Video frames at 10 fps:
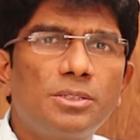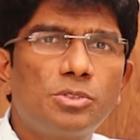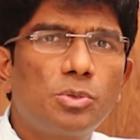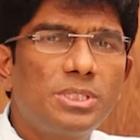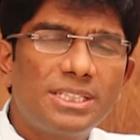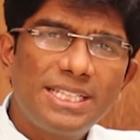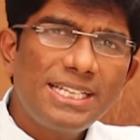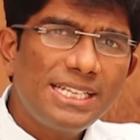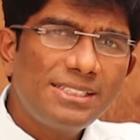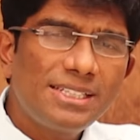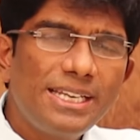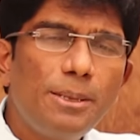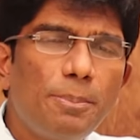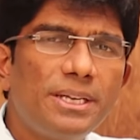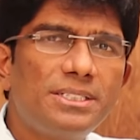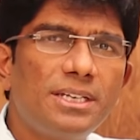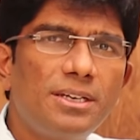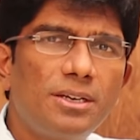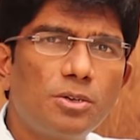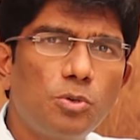So the thing is, any
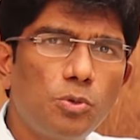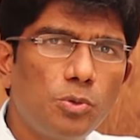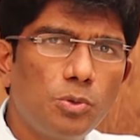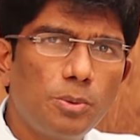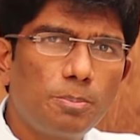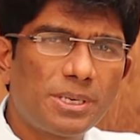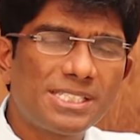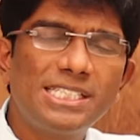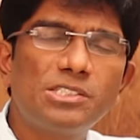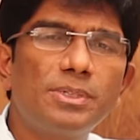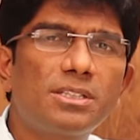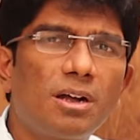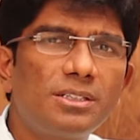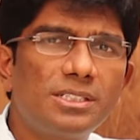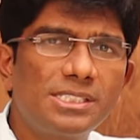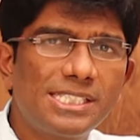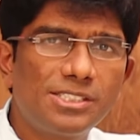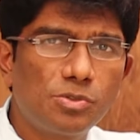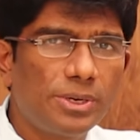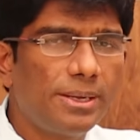patient who presents with altered
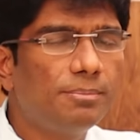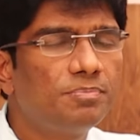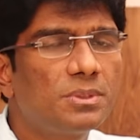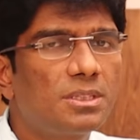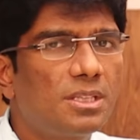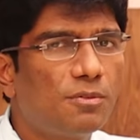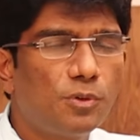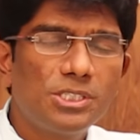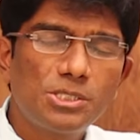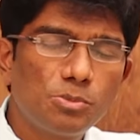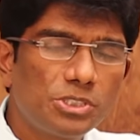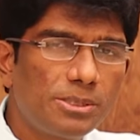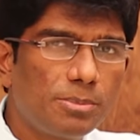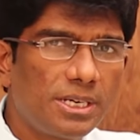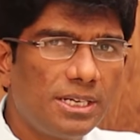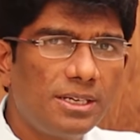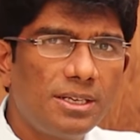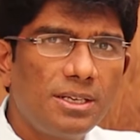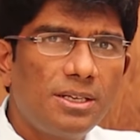sensorium, the first most important,